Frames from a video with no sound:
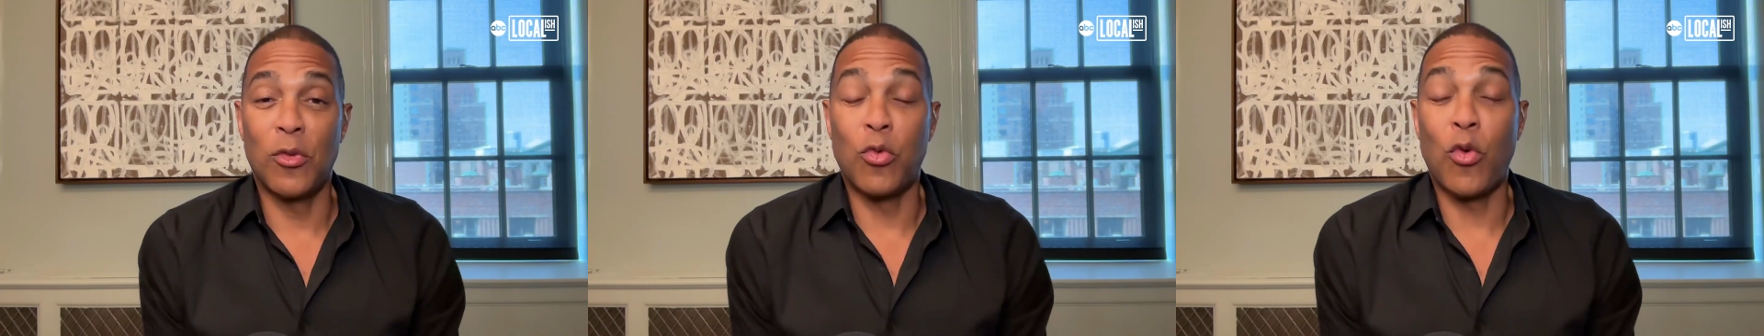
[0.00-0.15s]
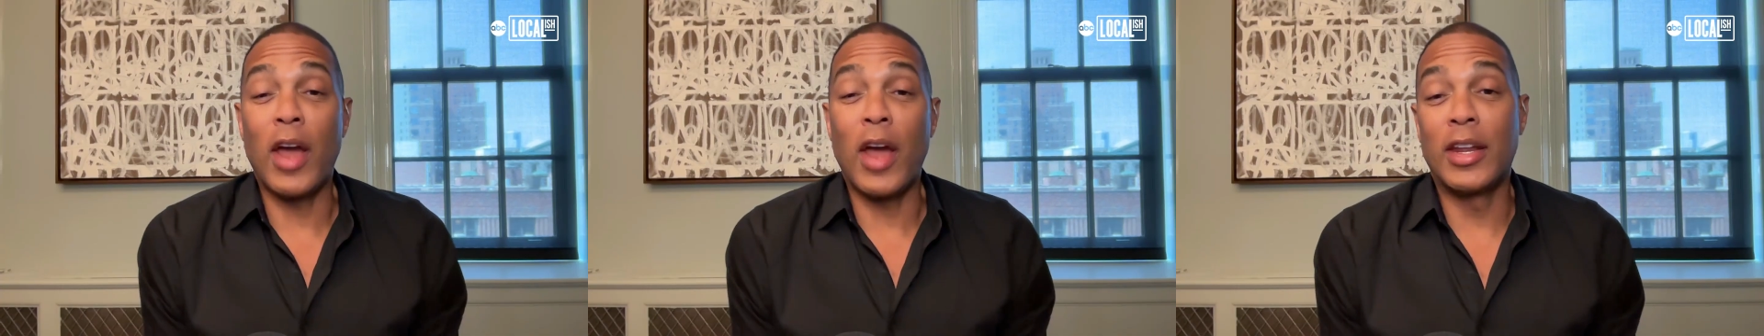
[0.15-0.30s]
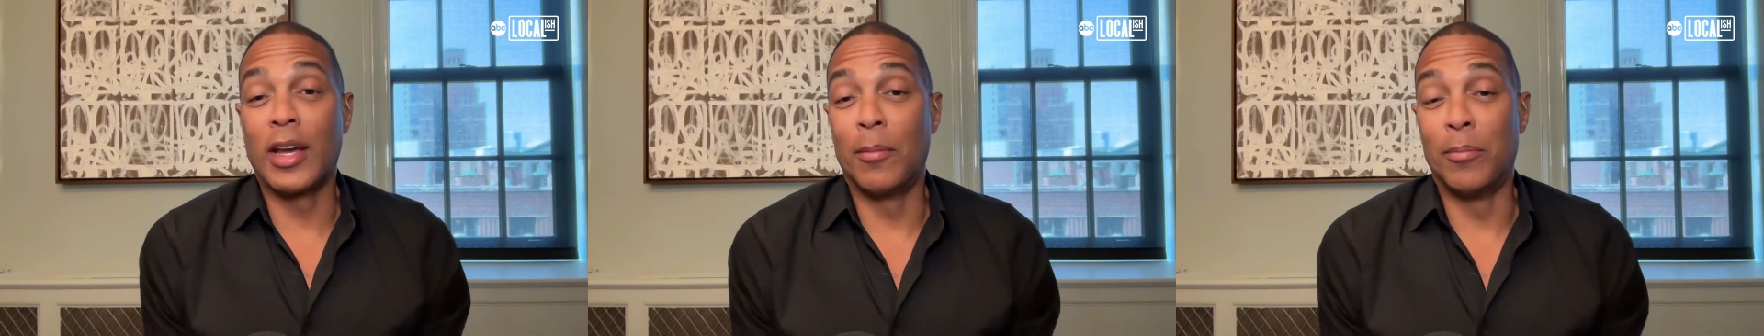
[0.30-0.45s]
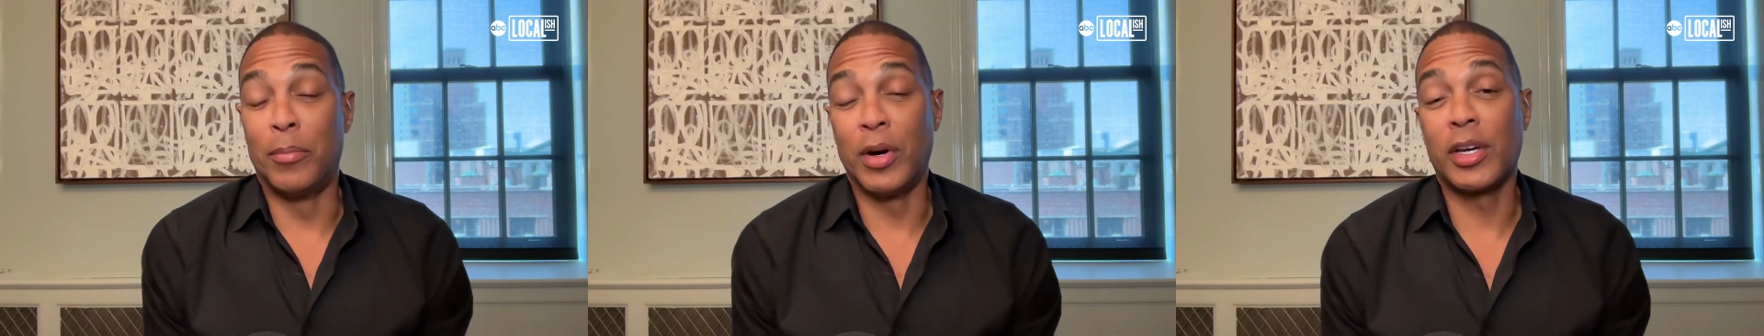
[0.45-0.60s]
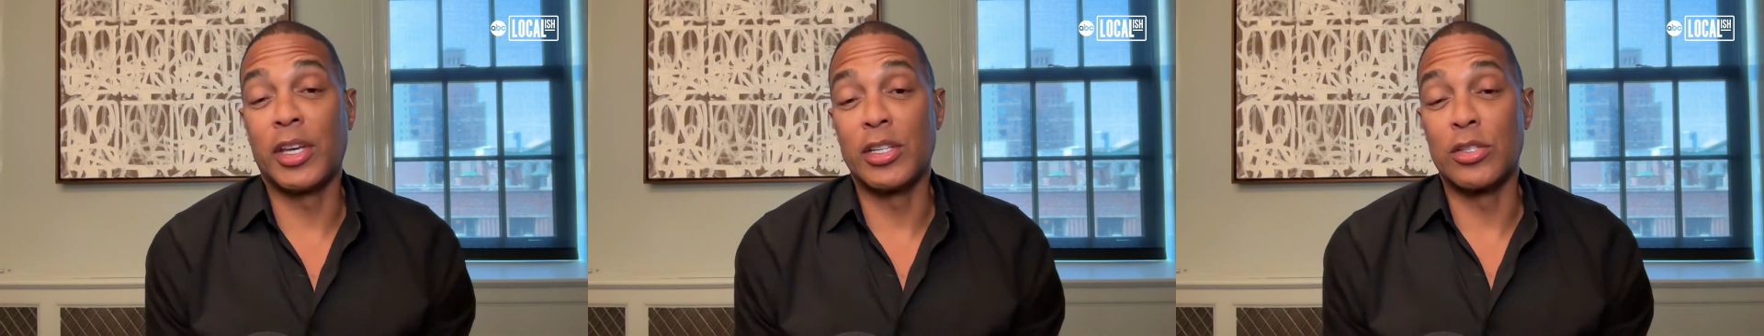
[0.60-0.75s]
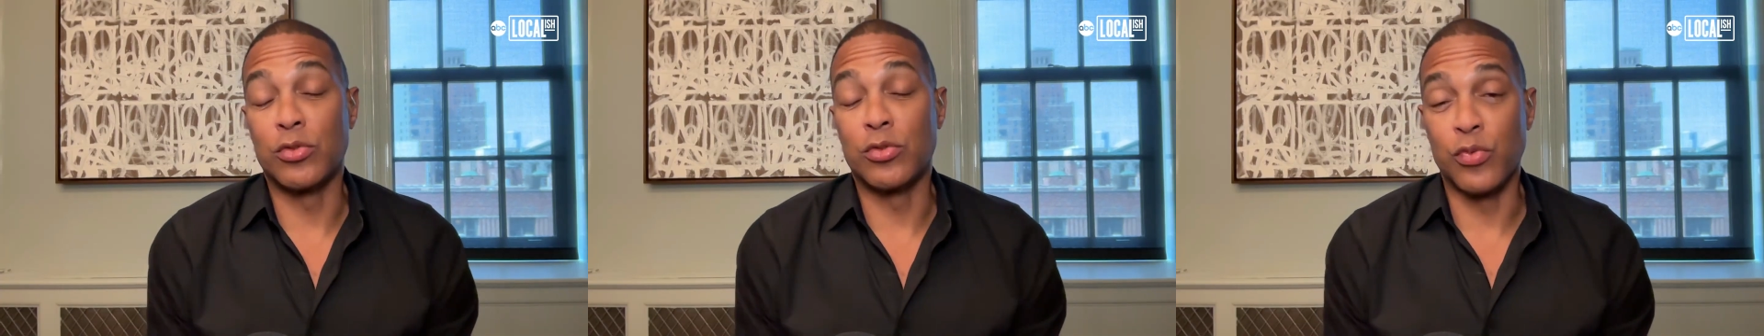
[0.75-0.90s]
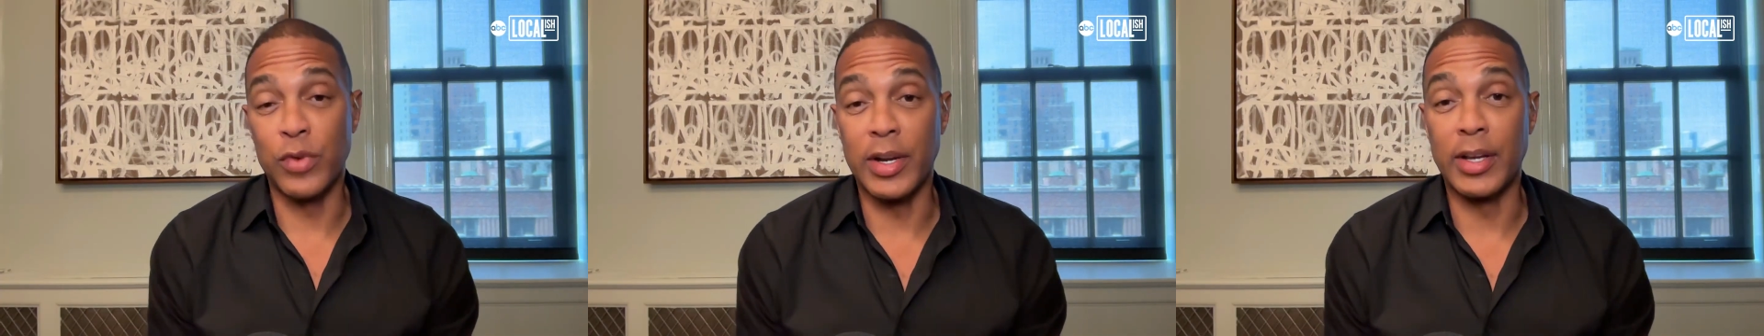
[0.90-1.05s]
Writing a book
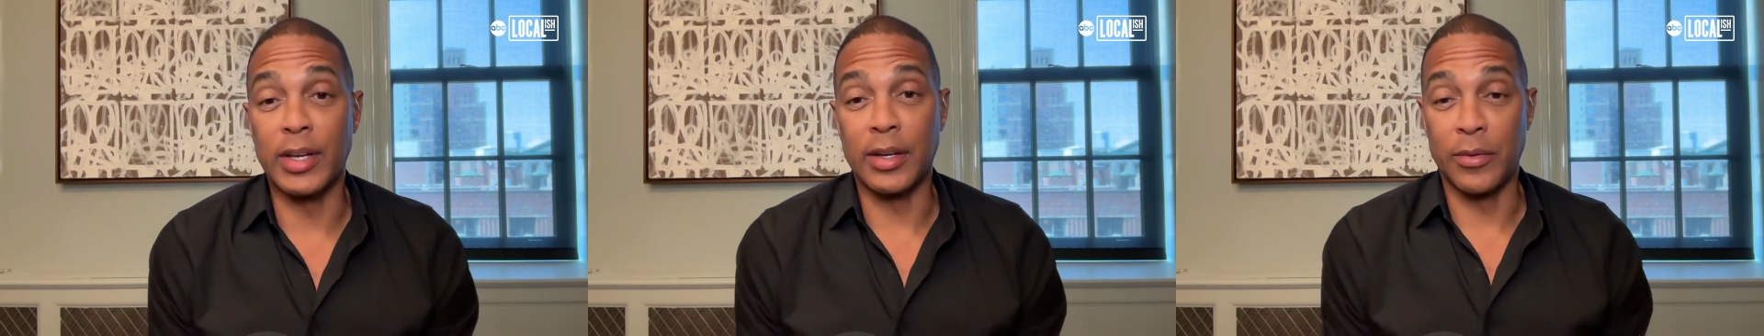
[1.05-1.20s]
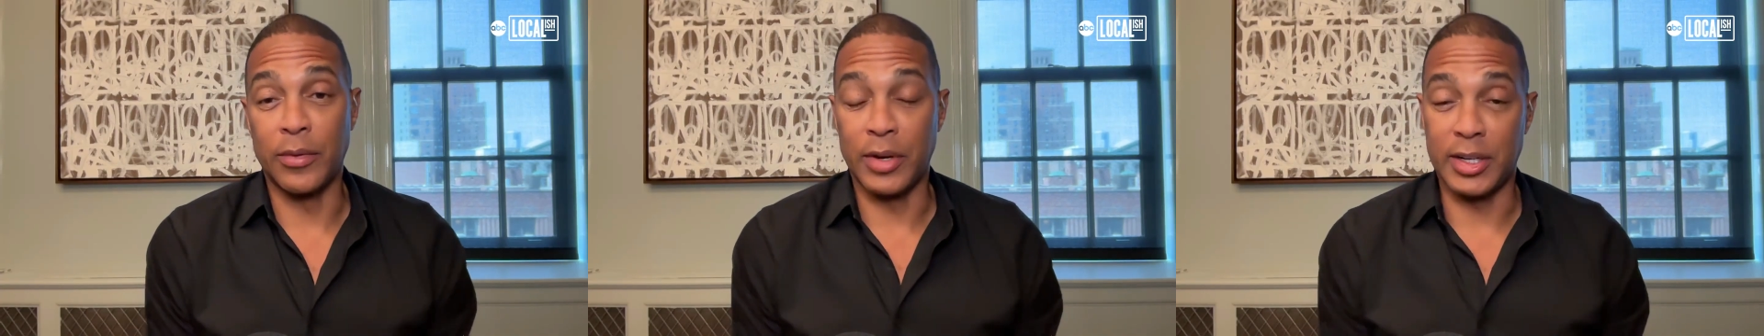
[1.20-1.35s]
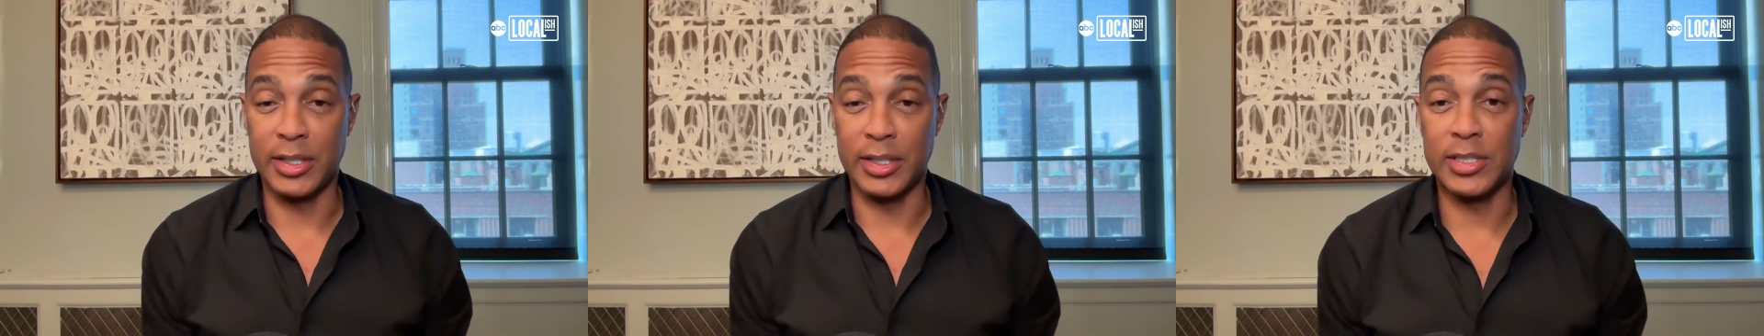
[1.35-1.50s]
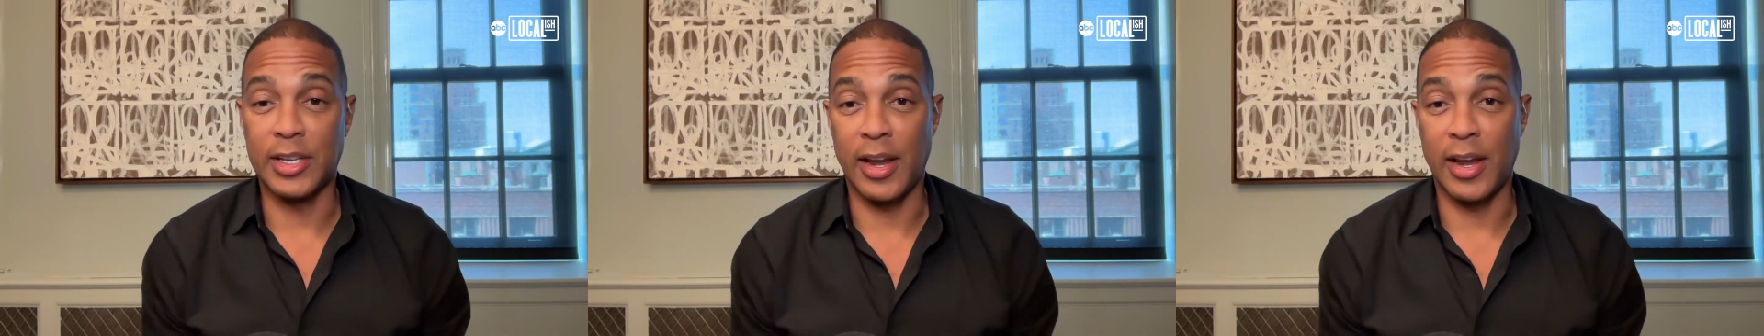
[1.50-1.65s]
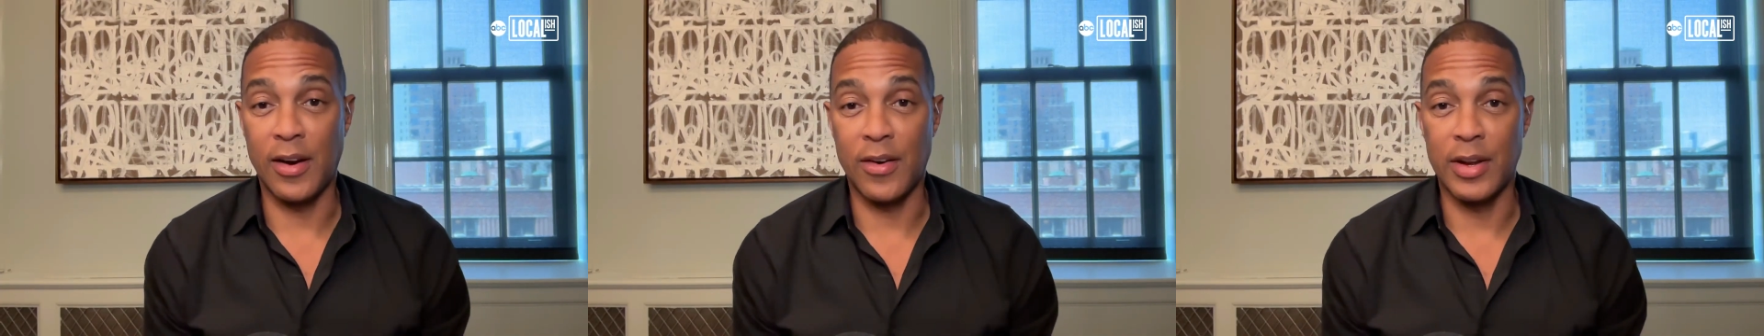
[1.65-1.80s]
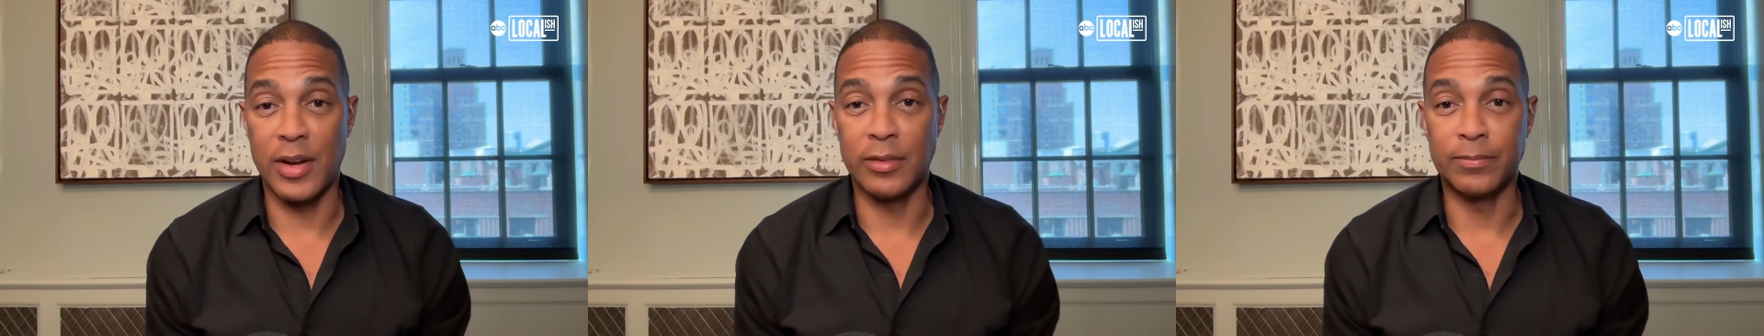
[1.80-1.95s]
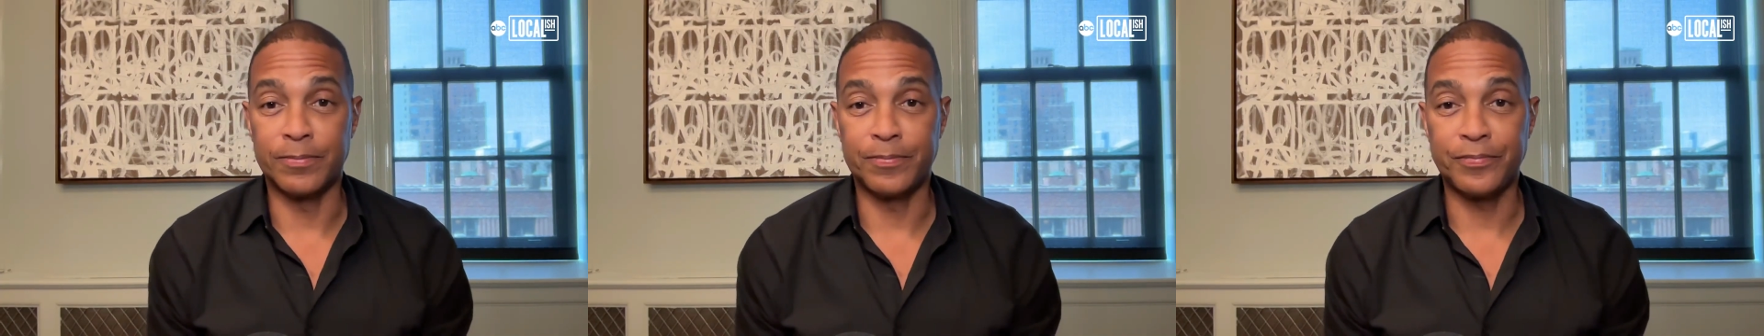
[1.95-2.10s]
is really, really scary